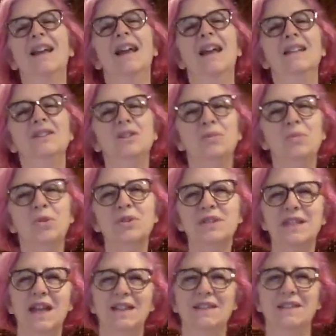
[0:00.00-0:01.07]
2 more
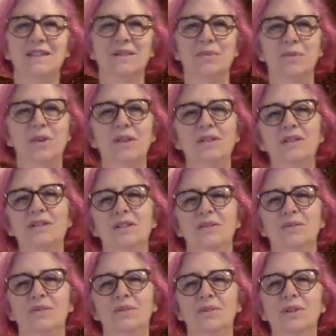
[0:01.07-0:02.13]
sets. 1, 2,
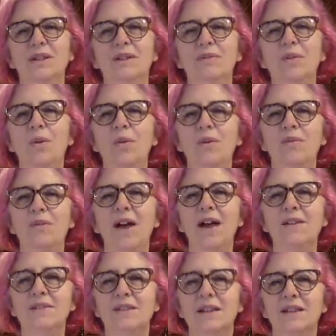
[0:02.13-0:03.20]
3, 4, 5,
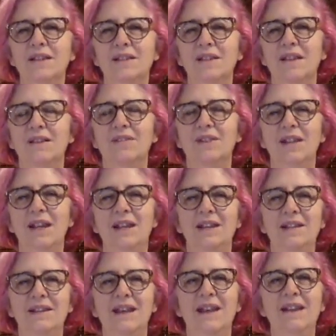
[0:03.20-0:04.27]
6, 7, 8,
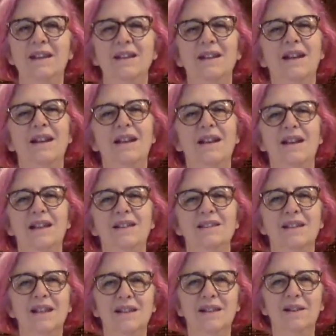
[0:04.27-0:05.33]
9.
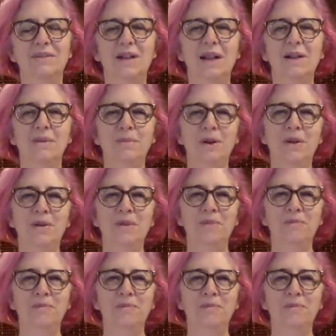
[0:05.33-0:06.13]
Inside left elbow.